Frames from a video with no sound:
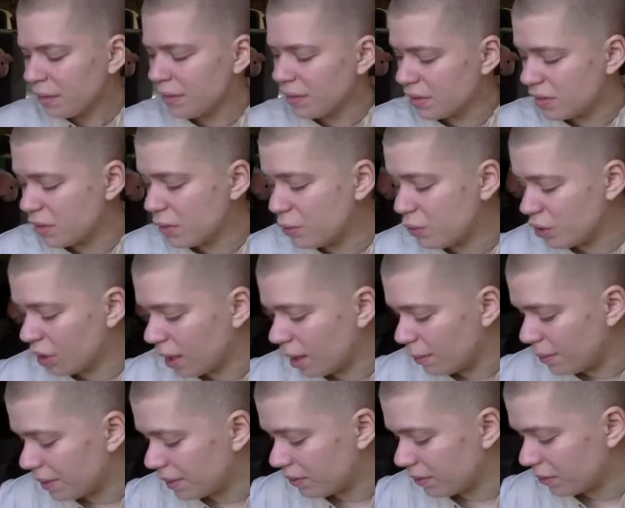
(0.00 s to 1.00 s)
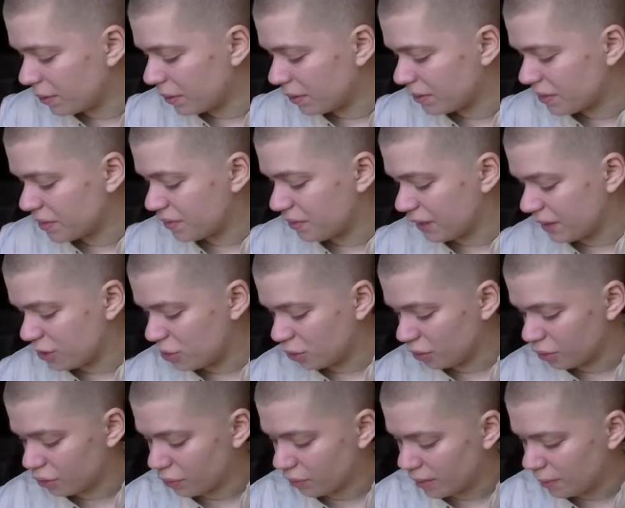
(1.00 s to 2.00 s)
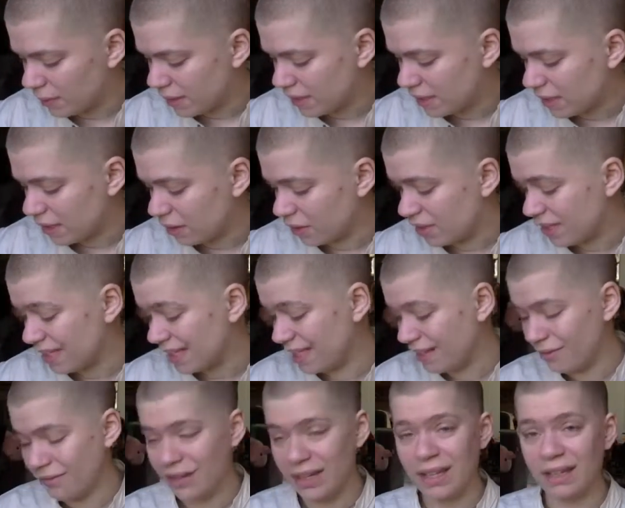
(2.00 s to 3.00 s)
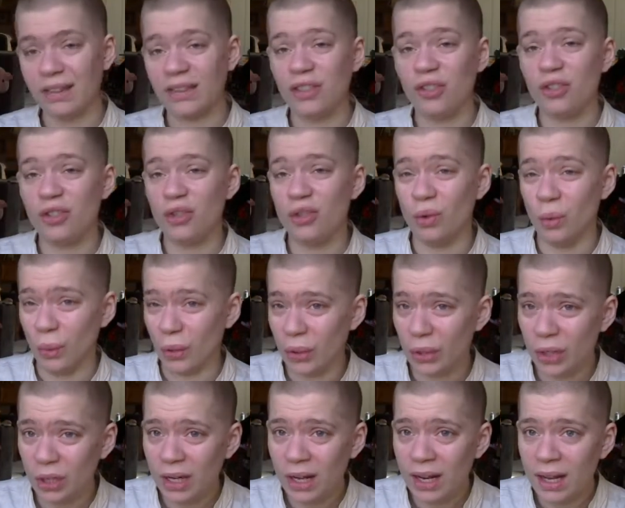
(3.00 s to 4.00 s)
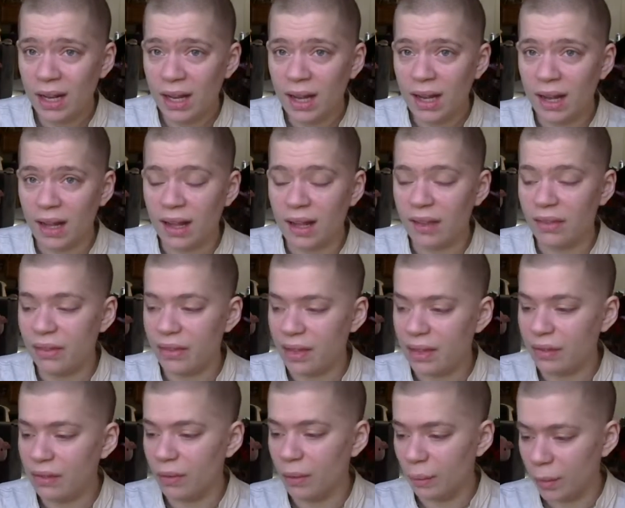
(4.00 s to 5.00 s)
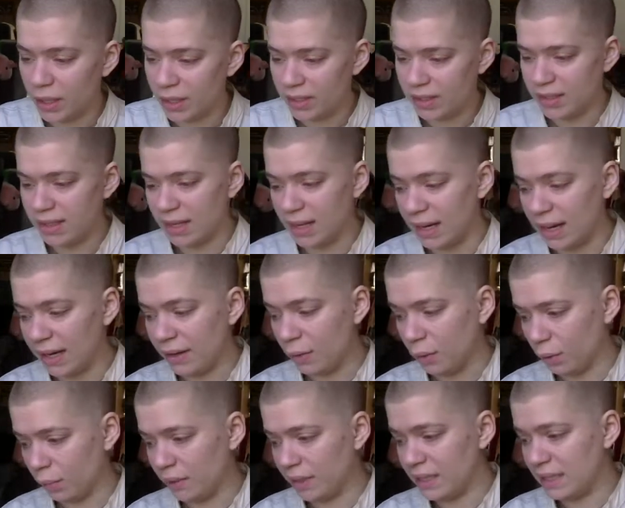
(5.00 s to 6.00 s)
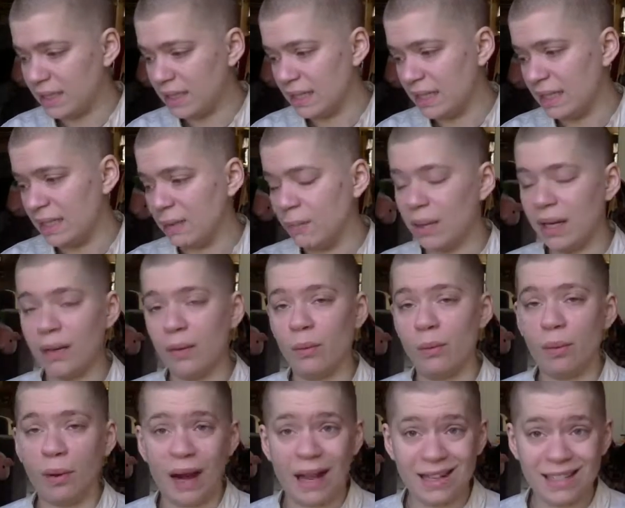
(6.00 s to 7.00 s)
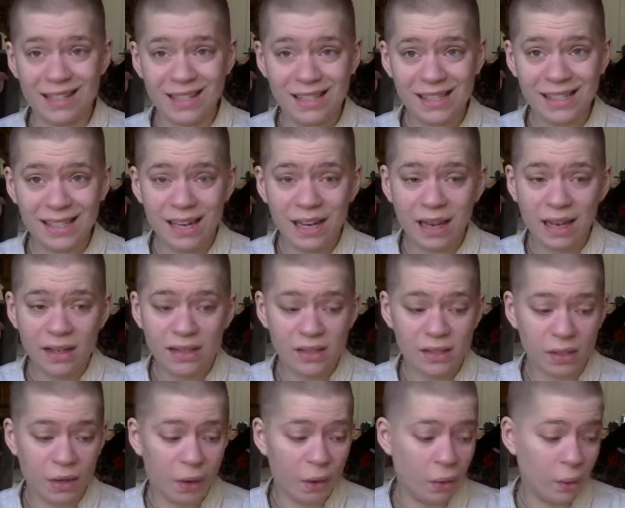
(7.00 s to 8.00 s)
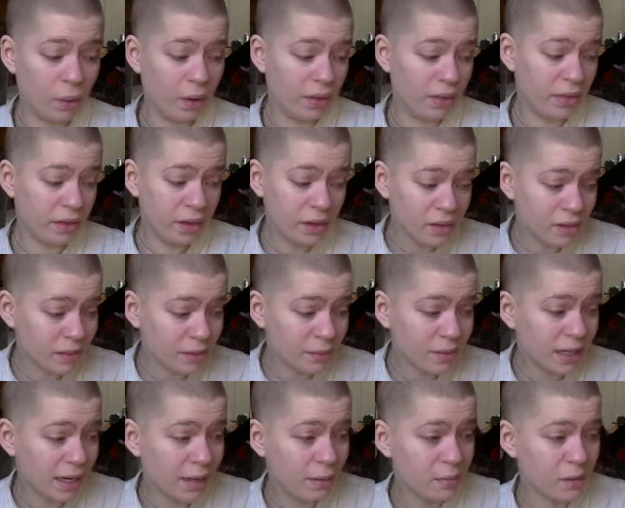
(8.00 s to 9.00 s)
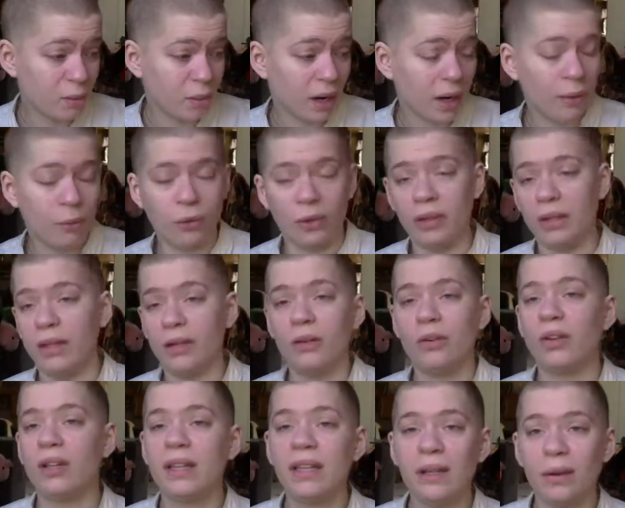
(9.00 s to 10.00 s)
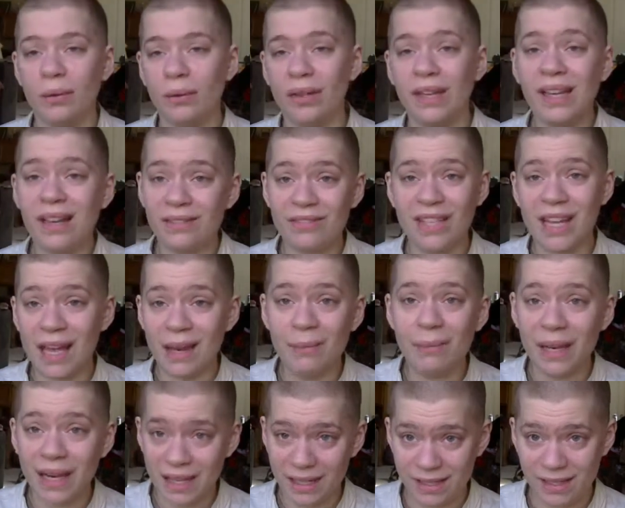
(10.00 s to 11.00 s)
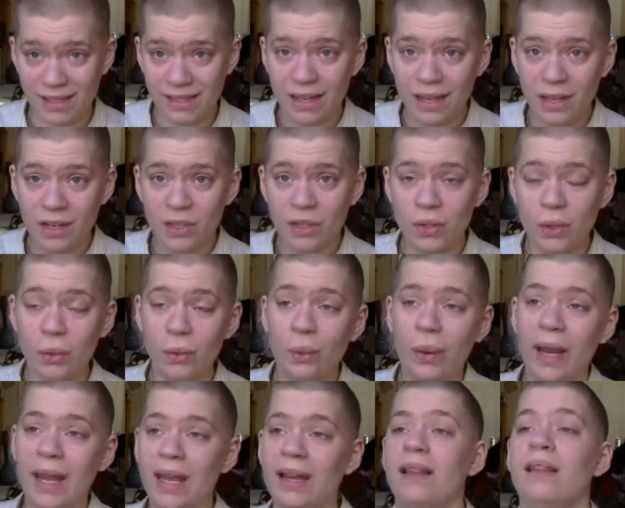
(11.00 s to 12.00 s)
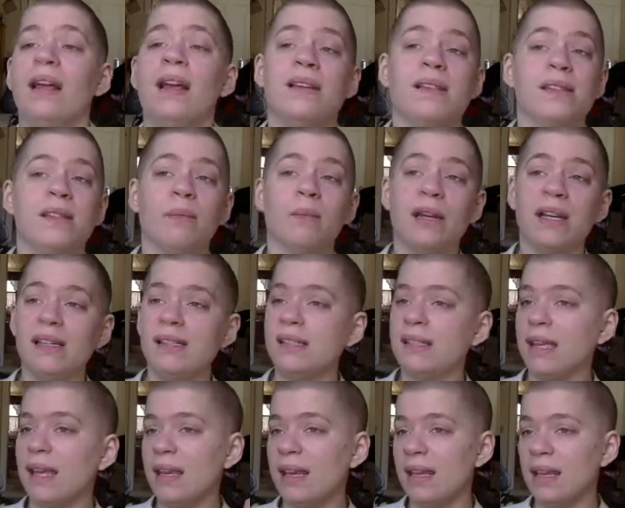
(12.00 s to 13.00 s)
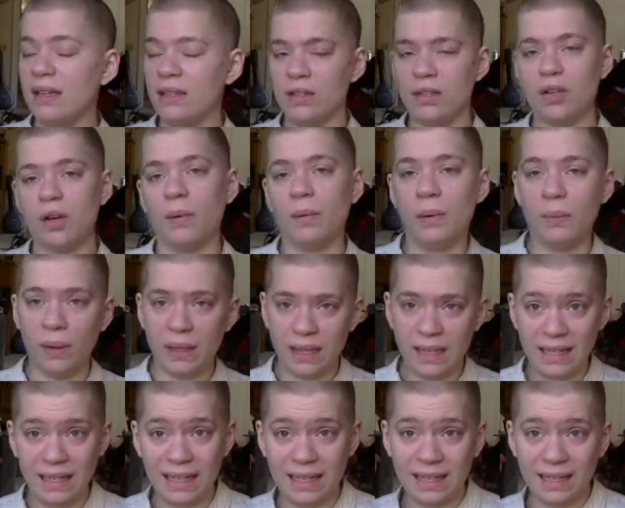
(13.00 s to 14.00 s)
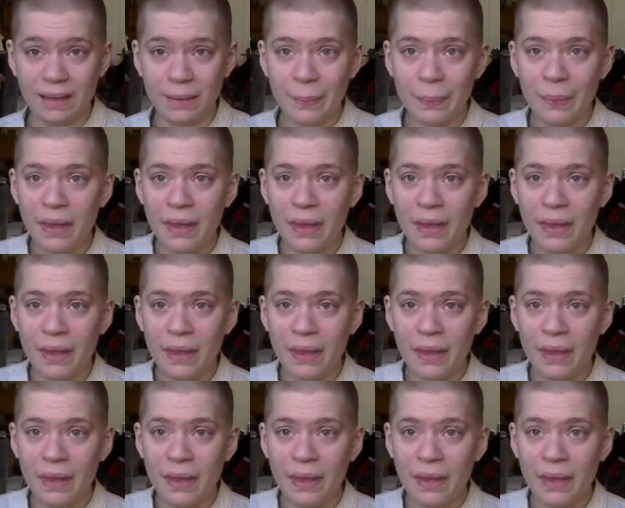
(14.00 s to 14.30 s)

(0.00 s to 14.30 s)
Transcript: This new job involves facial treatments that are significantly shorter uh, than the ones that I normally did in my own practice. So there are some times where I will literally only have 10 minutes to analyze somebody's skin and determine what they need.